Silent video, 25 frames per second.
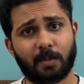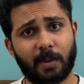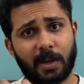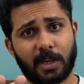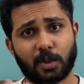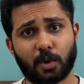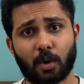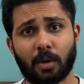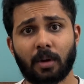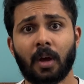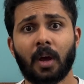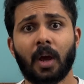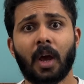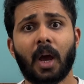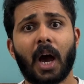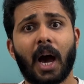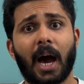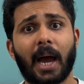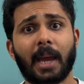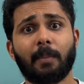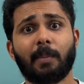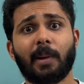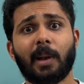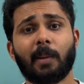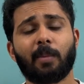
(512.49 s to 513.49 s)
based on
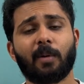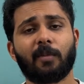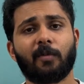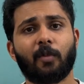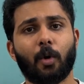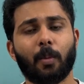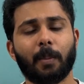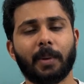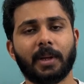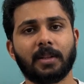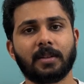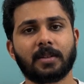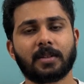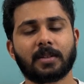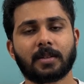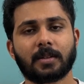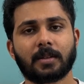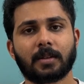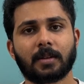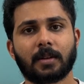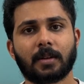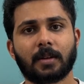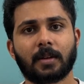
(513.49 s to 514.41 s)
IPL performance?